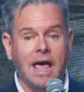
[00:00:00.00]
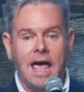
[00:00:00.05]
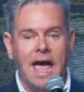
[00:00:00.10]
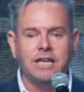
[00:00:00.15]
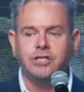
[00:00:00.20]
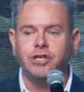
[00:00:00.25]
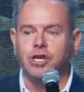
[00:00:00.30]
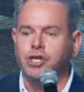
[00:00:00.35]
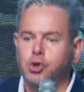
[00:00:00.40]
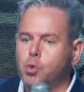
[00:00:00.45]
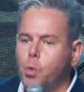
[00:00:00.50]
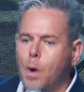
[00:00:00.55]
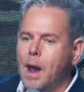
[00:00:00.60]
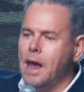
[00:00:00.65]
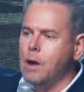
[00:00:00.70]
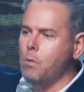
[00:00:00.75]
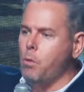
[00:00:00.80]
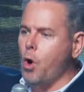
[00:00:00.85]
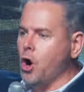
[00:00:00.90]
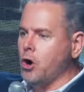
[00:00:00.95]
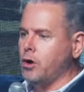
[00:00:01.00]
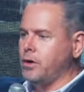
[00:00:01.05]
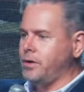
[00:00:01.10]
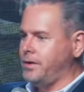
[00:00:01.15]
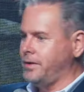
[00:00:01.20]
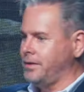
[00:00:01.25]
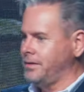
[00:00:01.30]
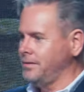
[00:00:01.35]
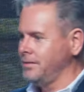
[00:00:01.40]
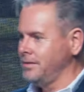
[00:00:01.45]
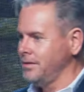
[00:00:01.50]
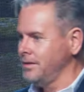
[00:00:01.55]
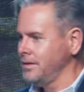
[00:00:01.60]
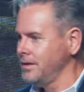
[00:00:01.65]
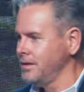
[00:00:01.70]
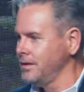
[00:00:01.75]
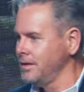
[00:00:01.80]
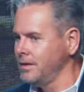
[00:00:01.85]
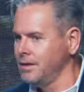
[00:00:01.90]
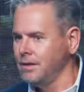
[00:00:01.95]
as a swear word.
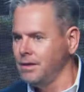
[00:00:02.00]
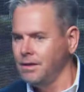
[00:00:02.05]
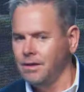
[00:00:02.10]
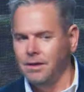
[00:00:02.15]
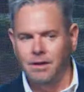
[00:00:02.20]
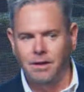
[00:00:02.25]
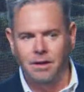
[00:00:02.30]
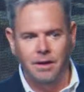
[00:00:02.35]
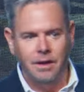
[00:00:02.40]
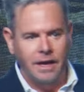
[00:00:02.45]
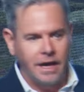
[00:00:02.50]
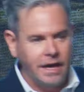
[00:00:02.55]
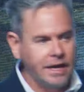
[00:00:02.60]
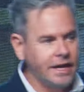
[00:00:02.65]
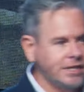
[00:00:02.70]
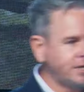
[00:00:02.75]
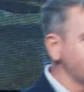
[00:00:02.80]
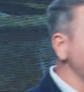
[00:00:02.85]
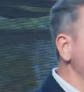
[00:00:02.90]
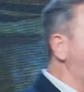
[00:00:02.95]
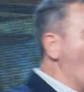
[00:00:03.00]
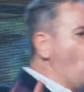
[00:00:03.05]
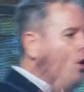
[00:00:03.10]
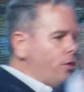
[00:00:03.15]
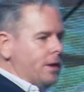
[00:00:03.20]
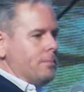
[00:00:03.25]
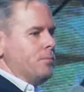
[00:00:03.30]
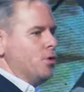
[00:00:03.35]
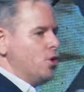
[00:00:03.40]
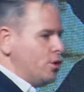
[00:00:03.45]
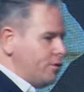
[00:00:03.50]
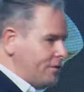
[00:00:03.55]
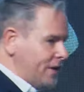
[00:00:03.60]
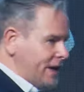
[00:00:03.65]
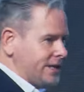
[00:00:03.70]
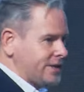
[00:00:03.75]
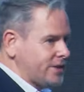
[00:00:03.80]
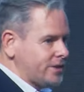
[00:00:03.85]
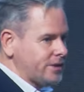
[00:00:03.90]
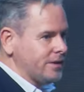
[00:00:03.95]
It is in all the
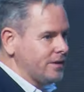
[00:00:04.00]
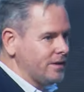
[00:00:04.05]
movies.